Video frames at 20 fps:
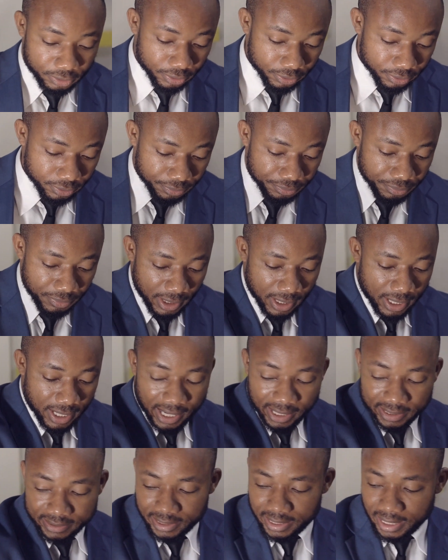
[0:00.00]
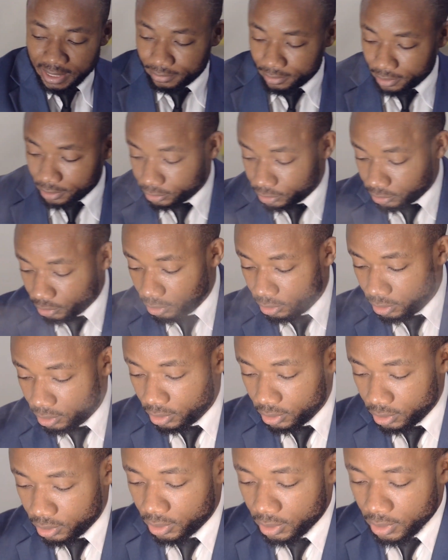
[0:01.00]
stew, and then I will also
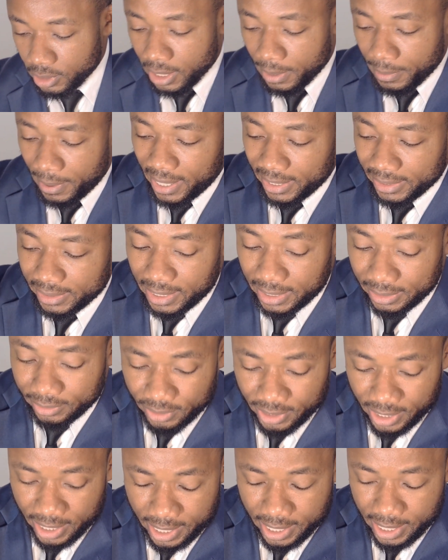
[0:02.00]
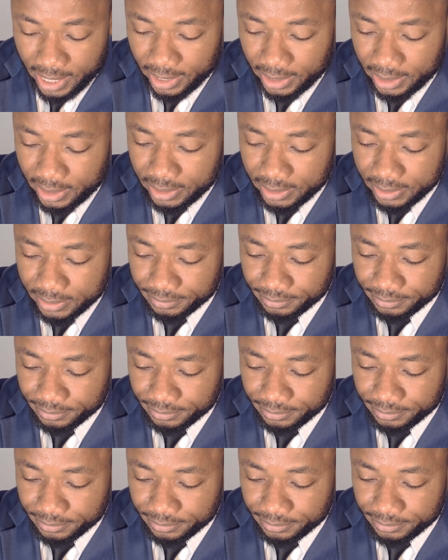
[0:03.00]
add another egg,